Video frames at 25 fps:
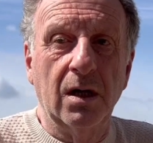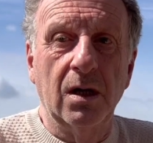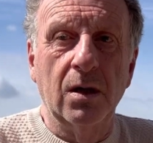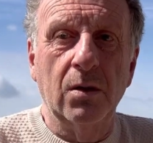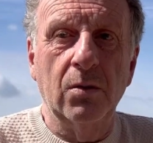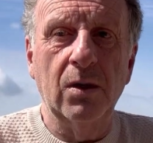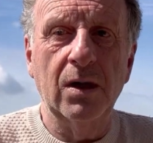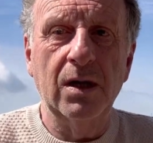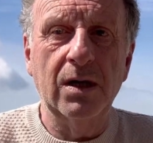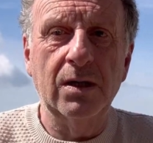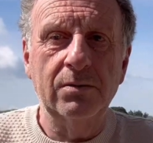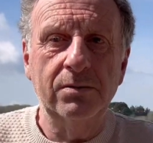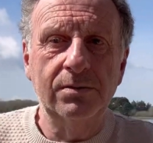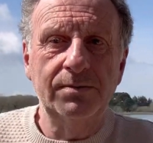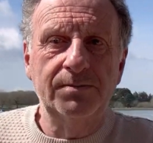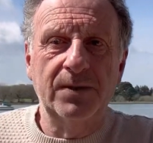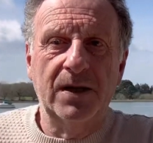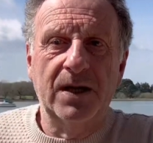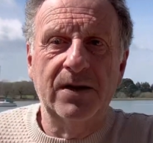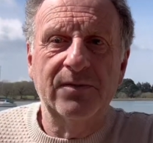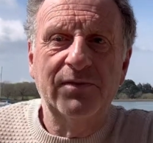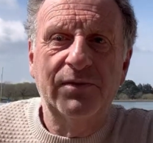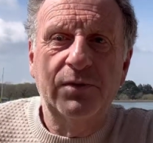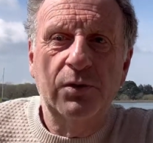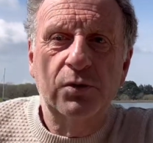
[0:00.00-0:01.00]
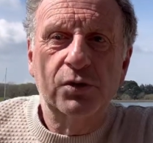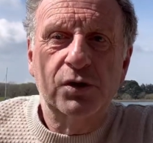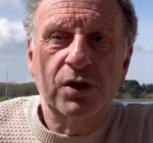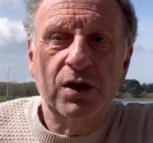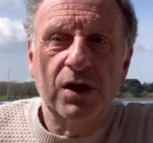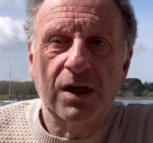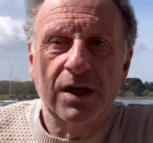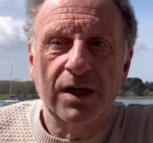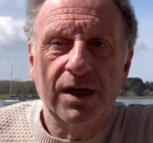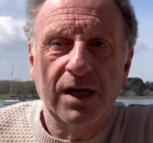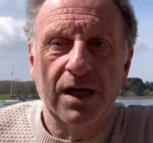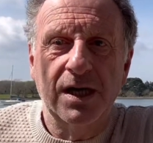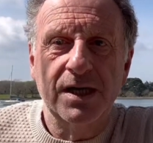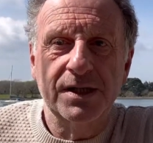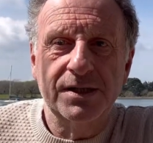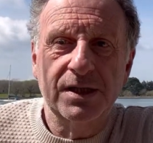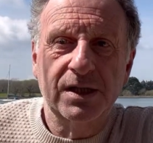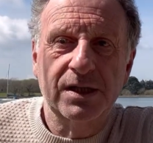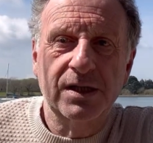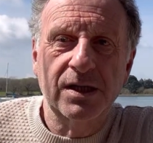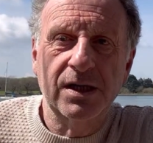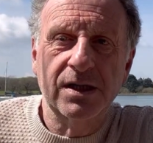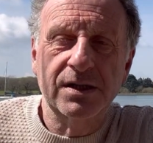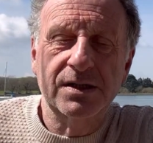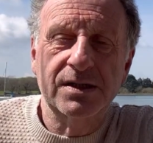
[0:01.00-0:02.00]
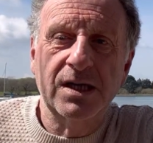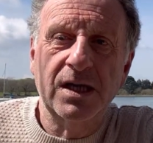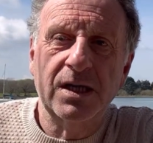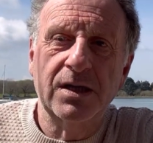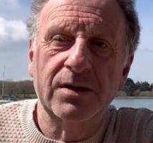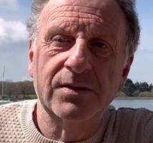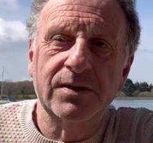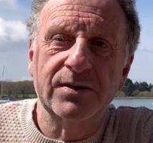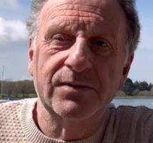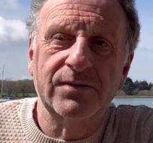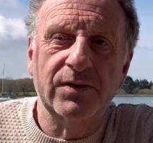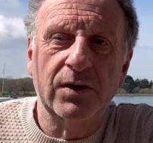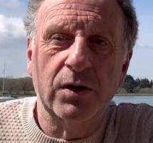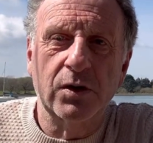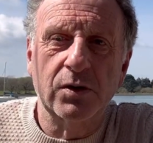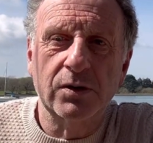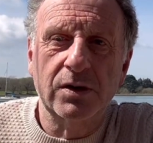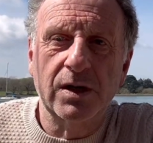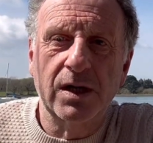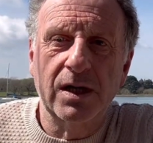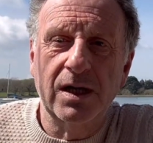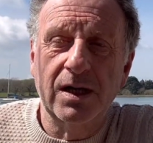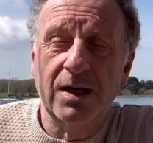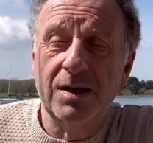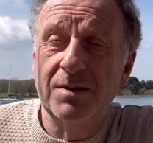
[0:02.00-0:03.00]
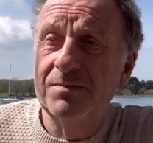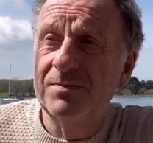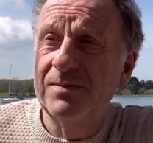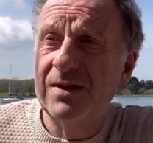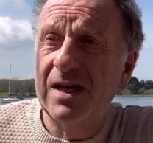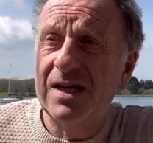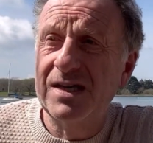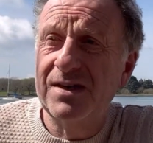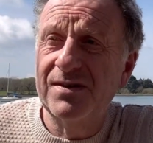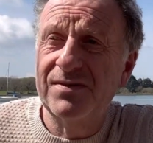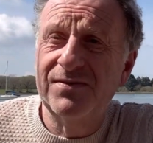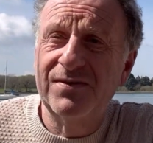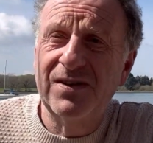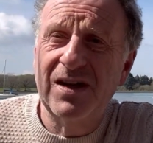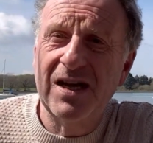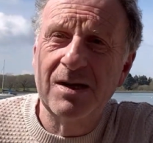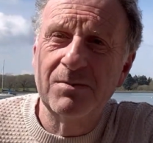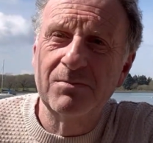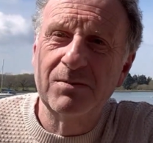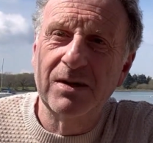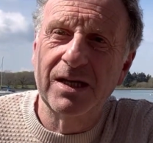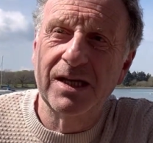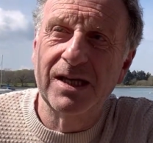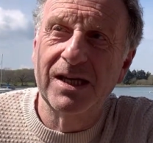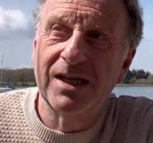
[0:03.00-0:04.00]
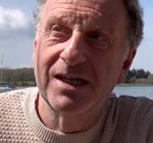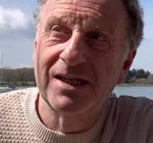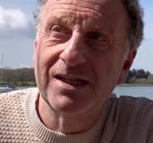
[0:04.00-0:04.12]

Well, unfortunately, I had to curtail the vlog. Um, I had a family